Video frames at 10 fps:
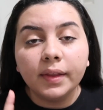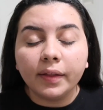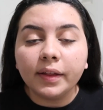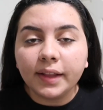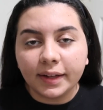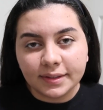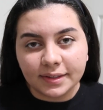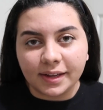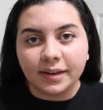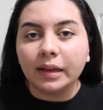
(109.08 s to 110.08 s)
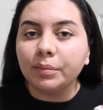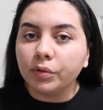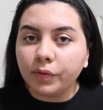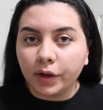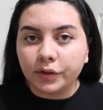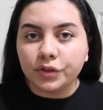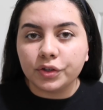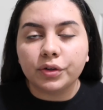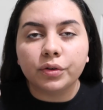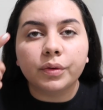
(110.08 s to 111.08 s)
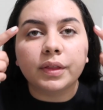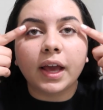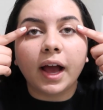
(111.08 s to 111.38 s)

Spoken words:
Now that that's done, I move on to the